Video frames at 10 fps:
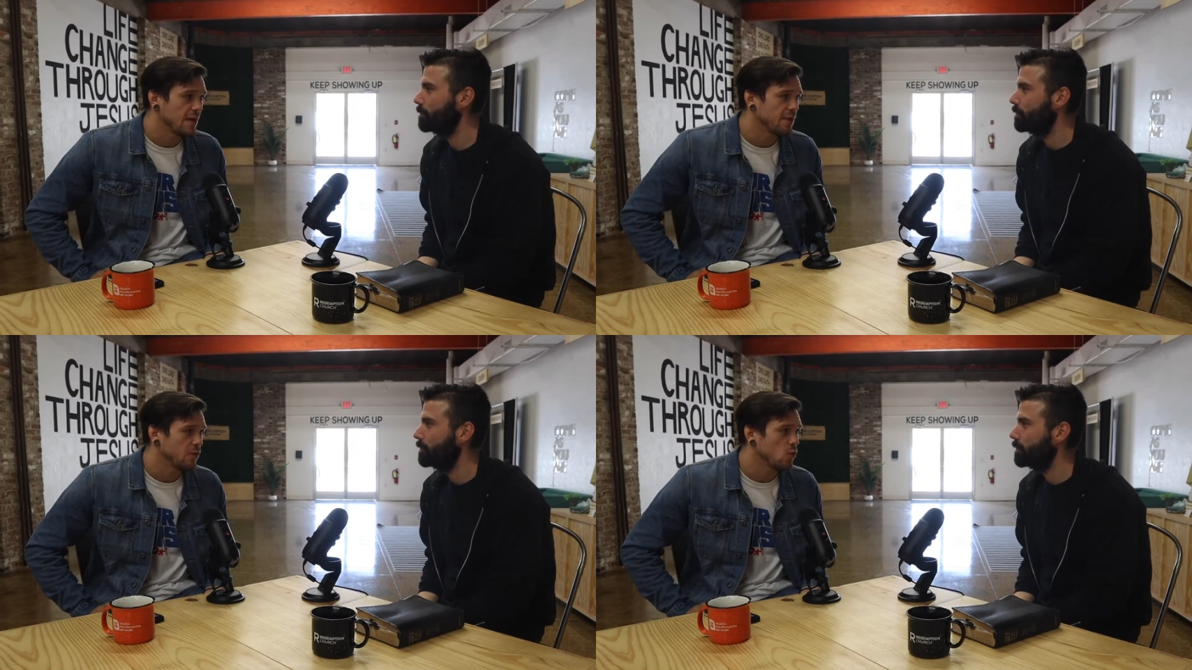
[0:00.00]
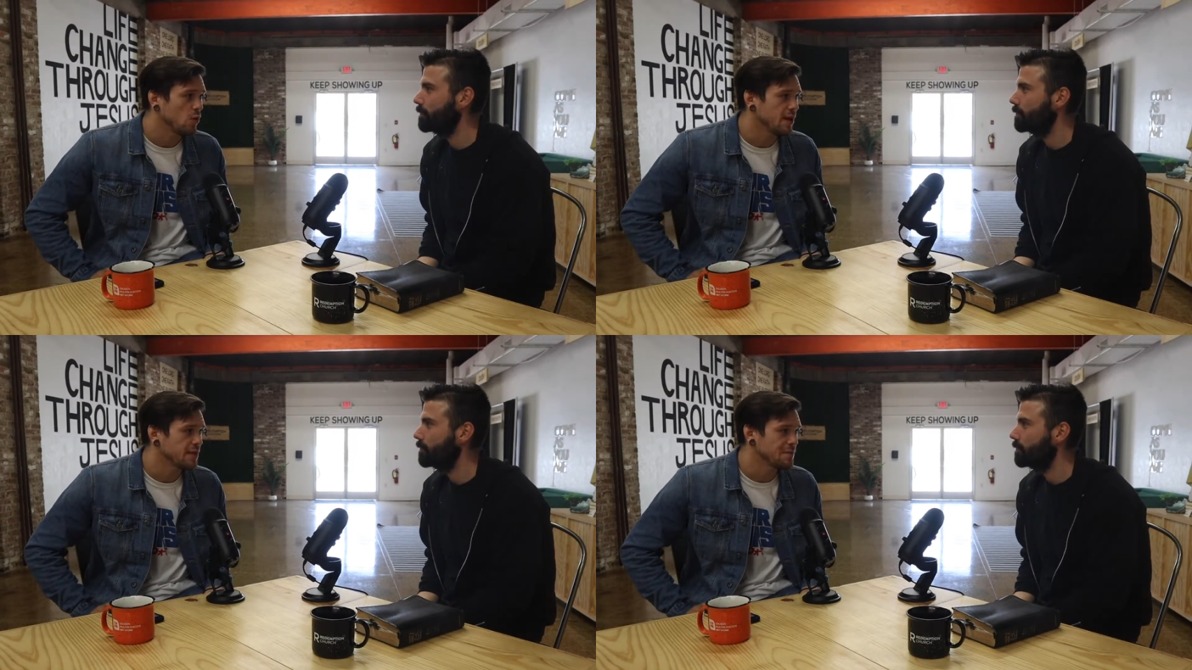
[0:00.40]
Speaker 1: Hey, we have a
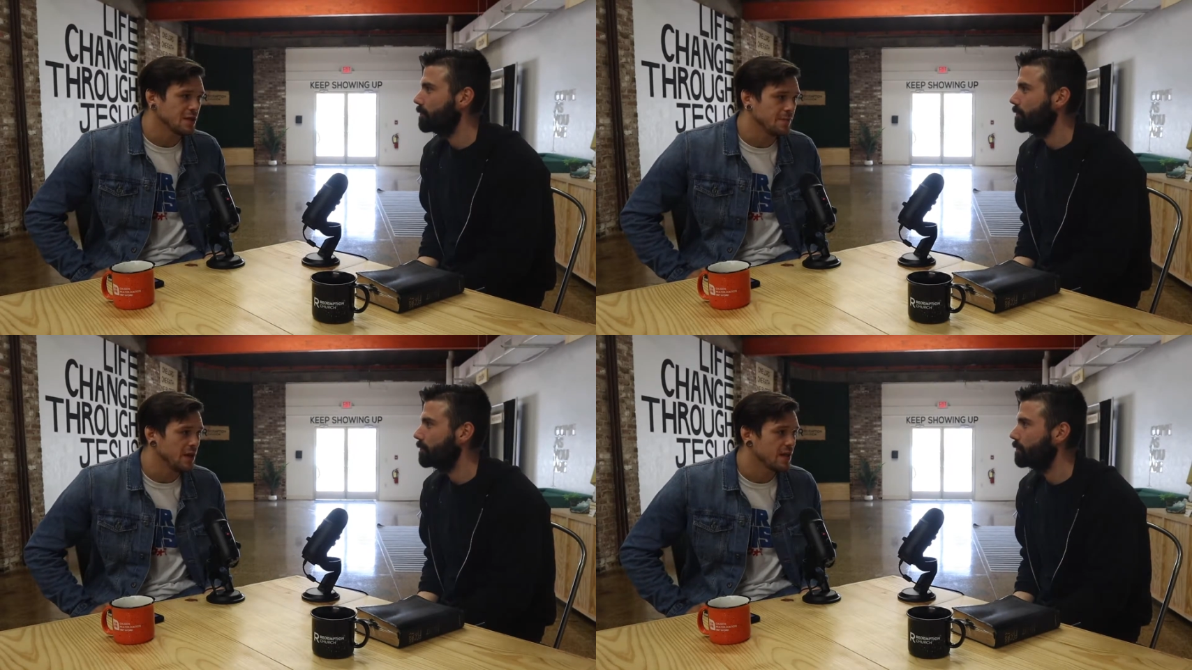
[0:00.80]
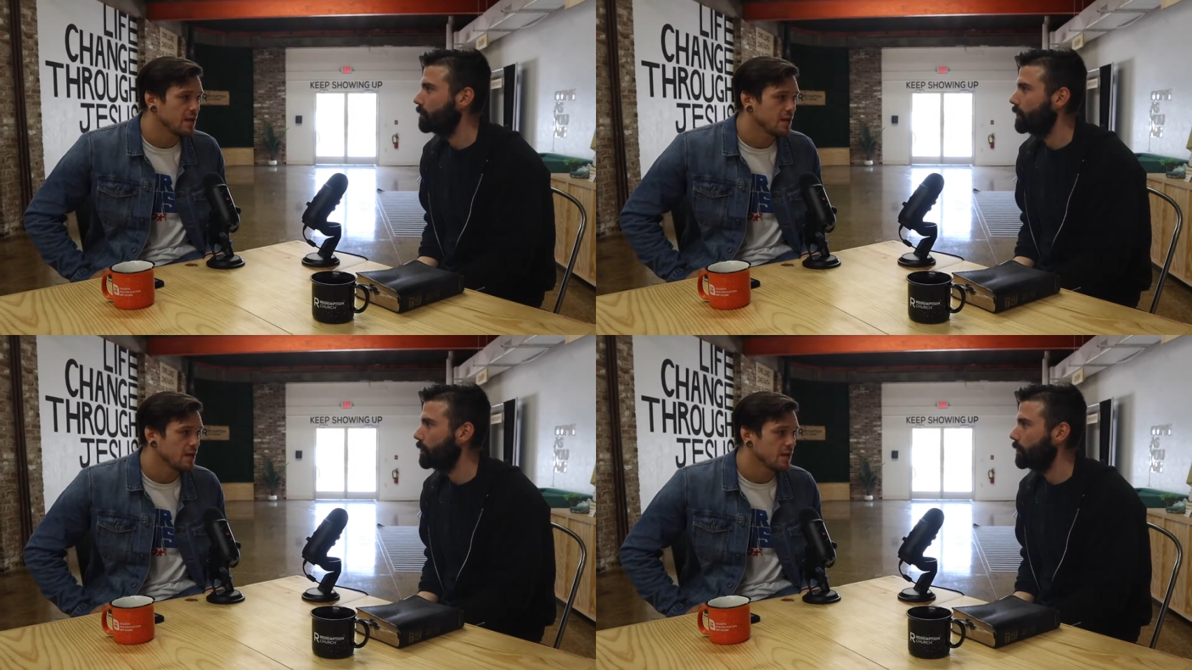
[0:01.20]
cool announcement to make.
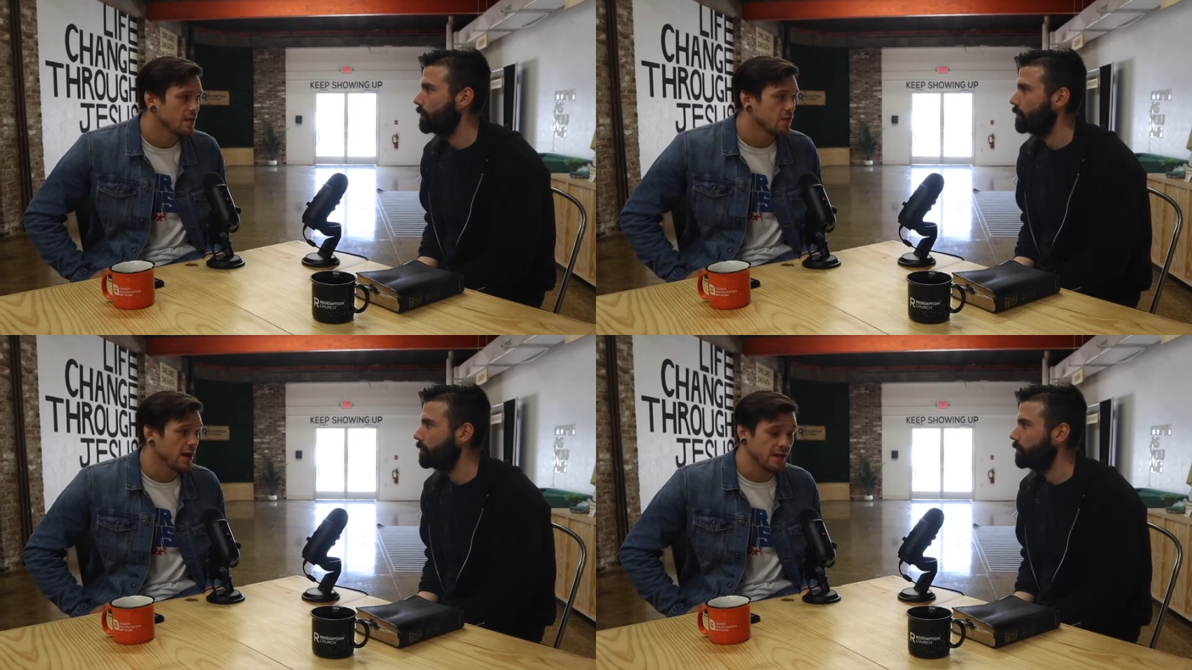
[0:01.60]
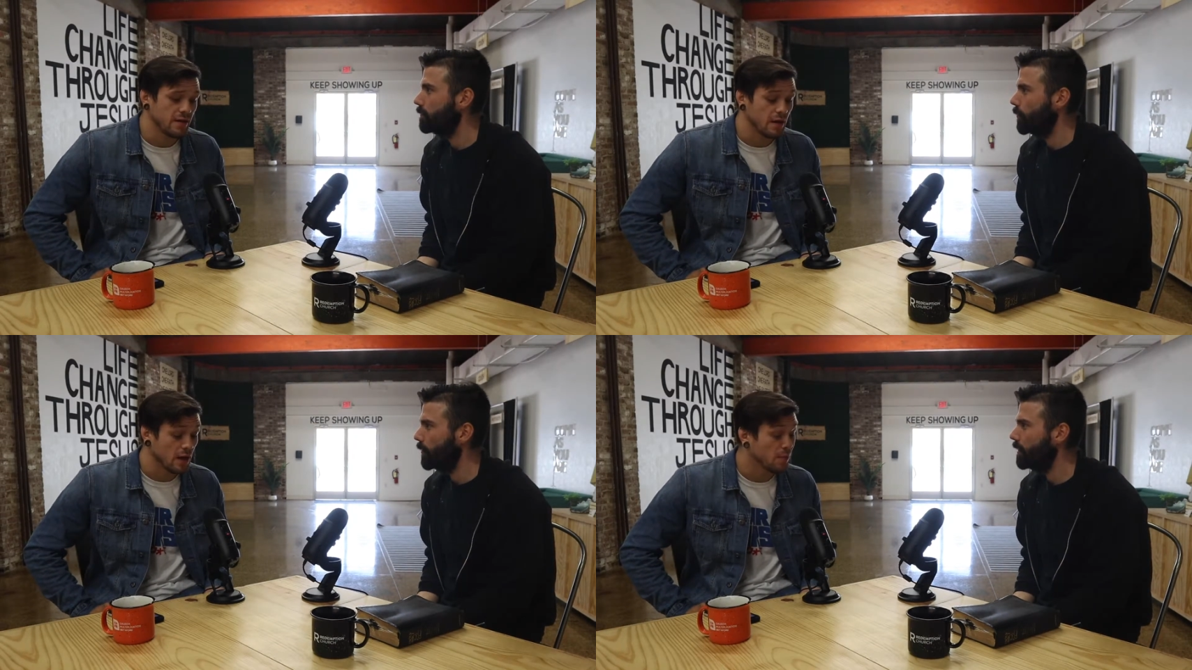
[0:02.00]
We do. Right.
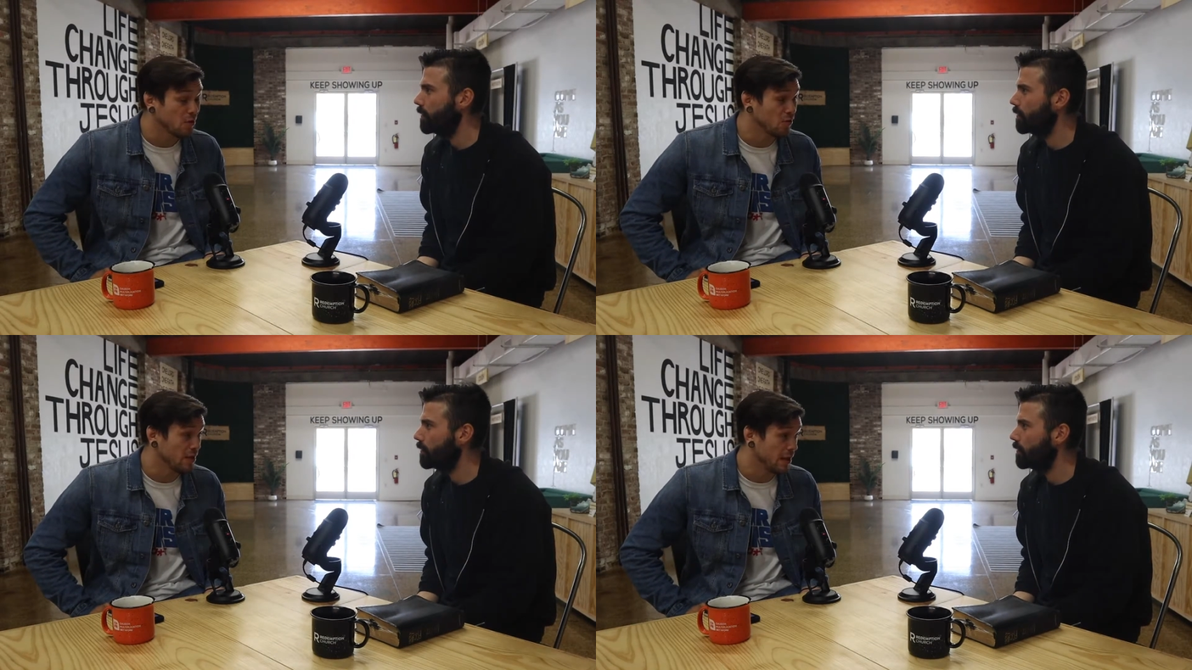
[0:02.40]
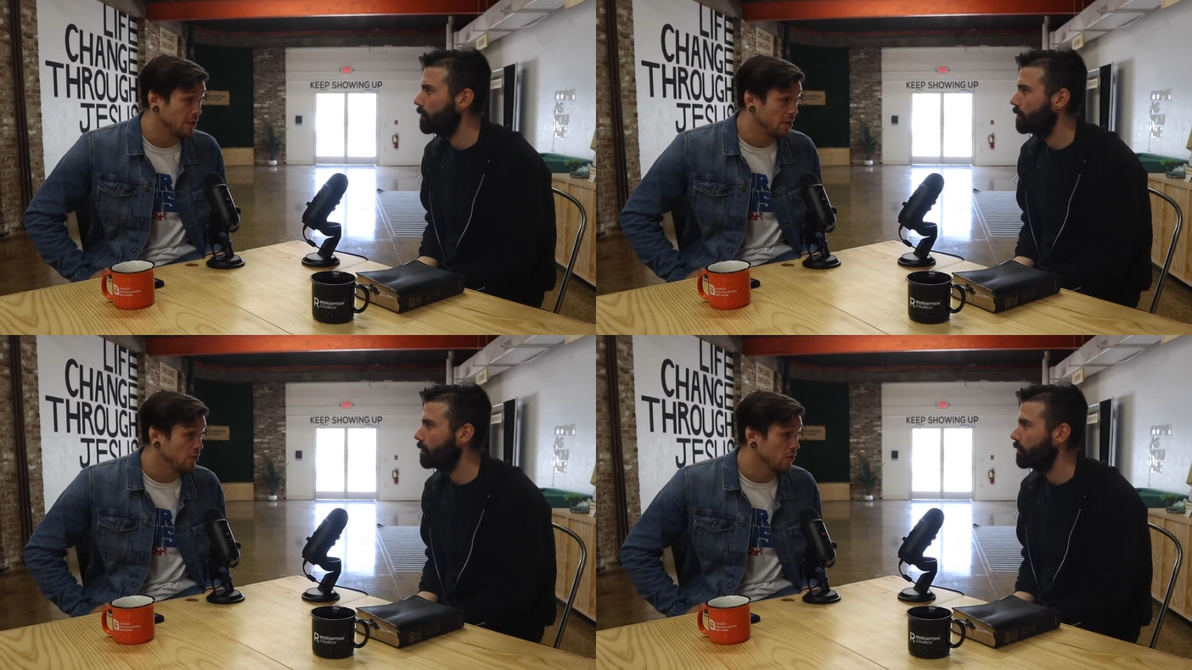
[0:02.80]
Do a we? couple? Cool, yeah,
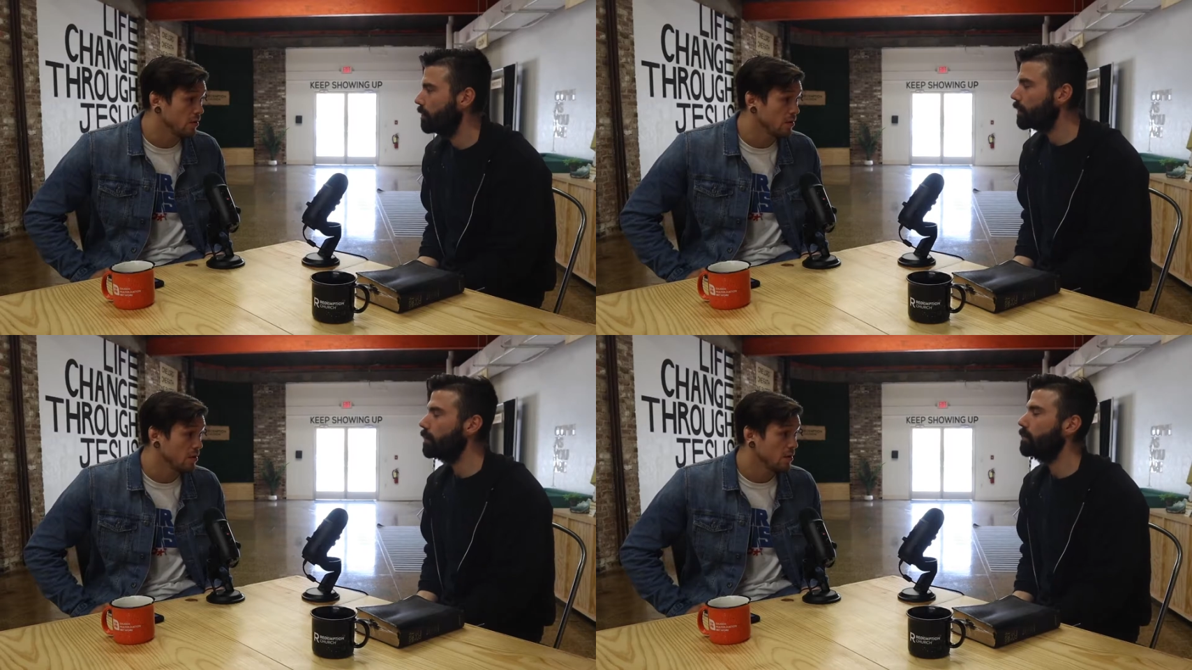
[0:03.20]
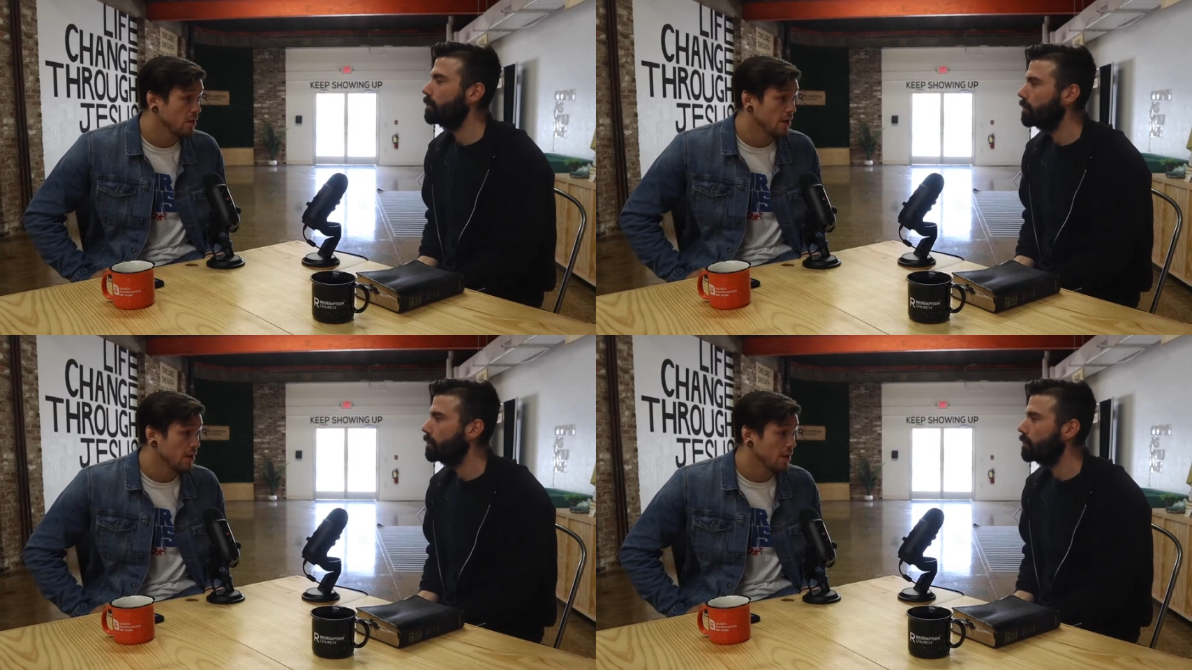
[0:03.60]
we do. Okay.